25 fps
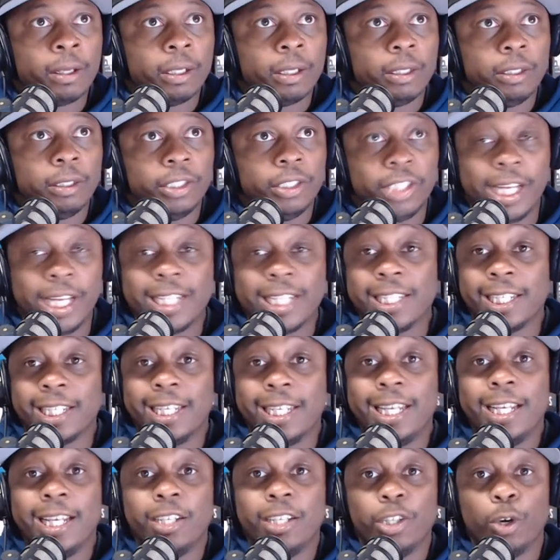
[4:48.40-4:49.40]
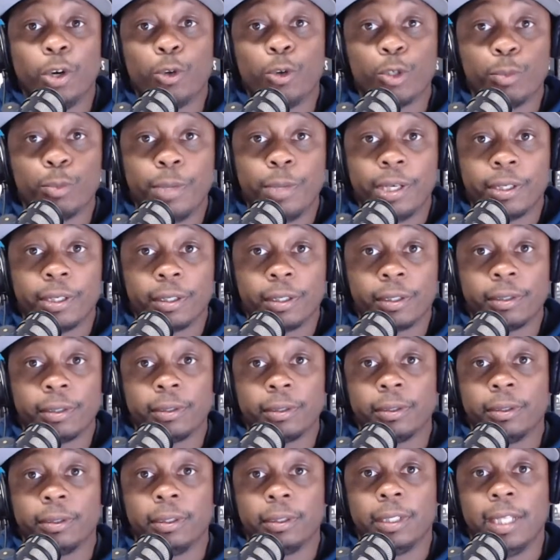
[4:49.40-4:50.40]
Jason Kidd knows better.
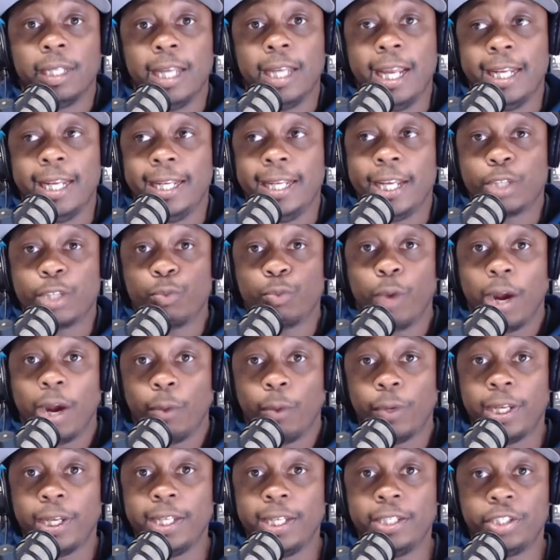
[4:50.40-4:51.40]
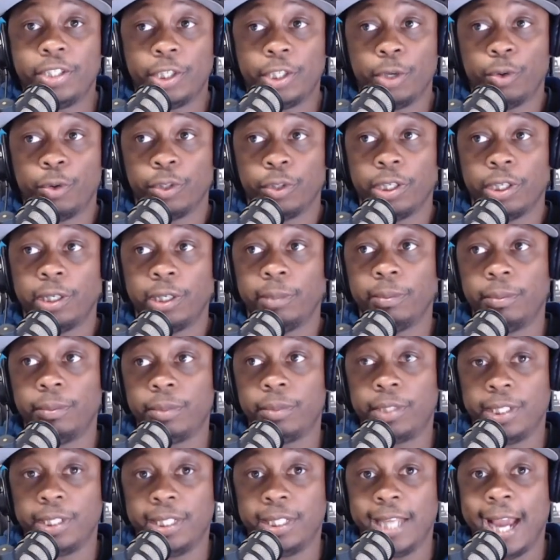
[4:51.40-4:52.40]
And that's why when he showed up
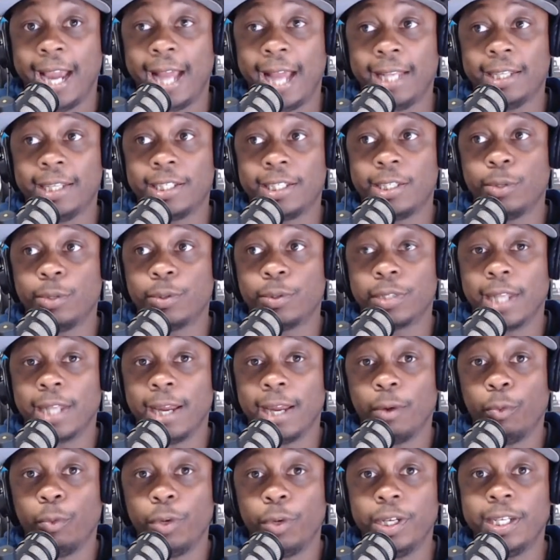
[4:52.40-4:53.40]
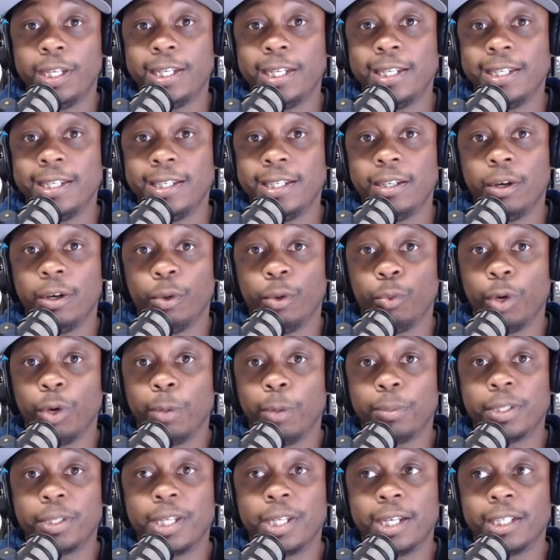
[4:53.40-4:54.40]
to Dallas, he was like, we need a rim
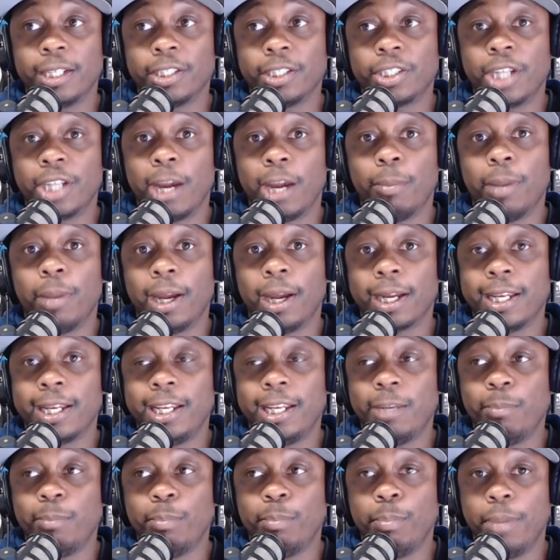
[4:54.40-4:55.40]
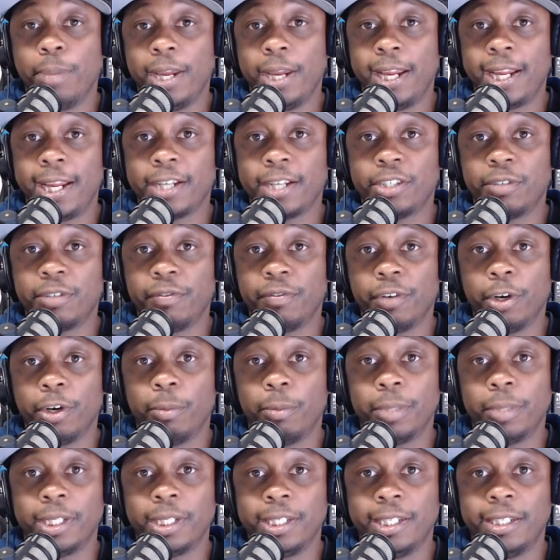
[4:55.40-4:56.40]
protector and a shot blocker. He begged
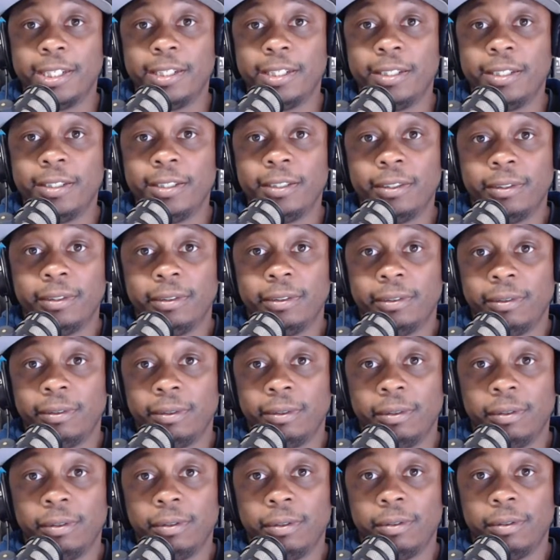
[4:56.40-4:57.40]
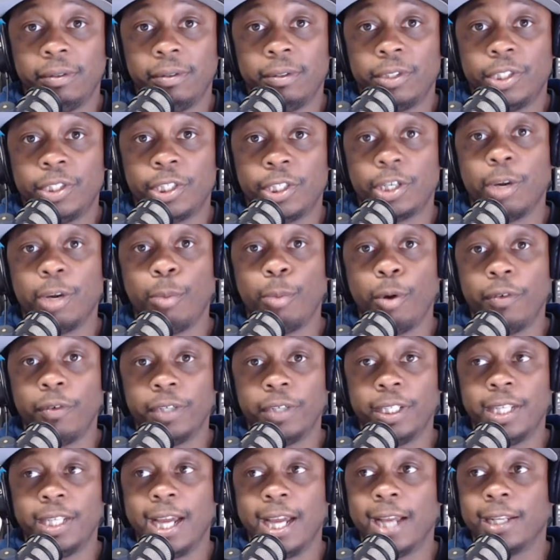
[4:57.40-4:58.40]
JaVale McGee to come over to
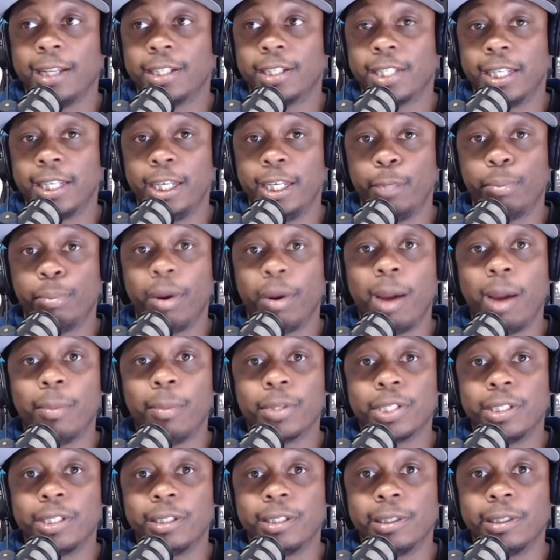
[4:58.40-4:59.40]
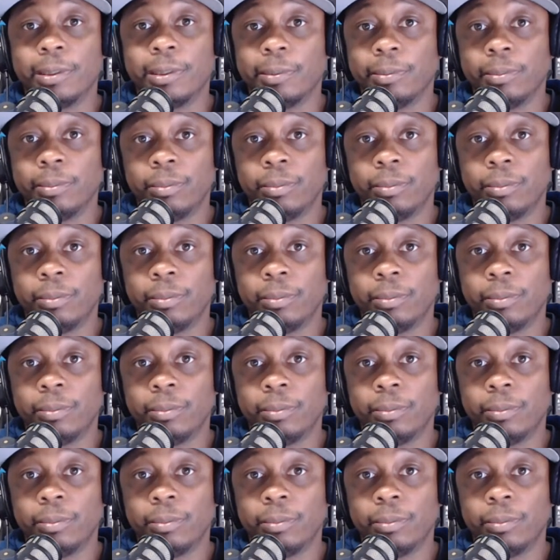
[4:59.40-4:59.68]
Dallas, and he promised him